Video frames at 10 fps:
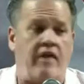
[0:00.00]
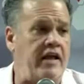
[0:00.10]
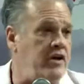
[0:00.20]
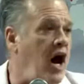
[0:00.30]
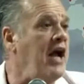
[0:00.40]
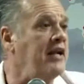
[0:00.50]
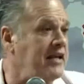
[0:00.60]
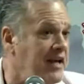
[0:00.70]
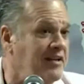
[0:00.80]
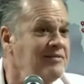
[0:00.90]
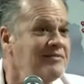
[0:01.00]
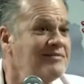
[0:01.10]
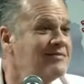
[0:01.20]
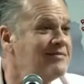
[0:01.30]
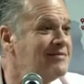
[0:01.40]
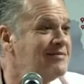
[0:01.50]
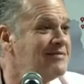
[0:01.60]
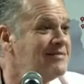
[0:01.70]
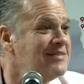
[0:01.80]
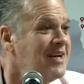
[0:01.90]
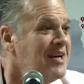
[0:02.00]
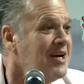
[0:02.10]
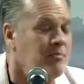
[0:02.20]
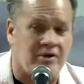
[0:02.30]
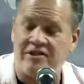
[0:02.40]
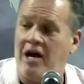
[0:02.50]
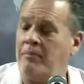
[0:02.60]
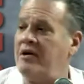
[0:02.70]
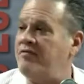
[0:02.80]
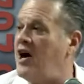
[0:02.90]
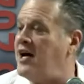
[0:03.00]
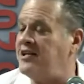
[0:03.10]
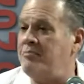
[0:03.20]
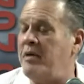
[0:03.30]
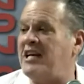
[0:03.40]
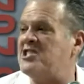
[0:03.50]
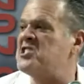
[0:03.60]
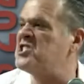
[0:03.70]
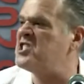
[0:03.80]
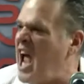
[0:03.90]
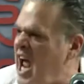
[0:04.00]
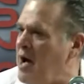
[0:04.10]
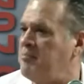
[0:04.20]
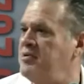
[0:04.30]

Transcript: They died again. But tell me if God didn't make a stamp.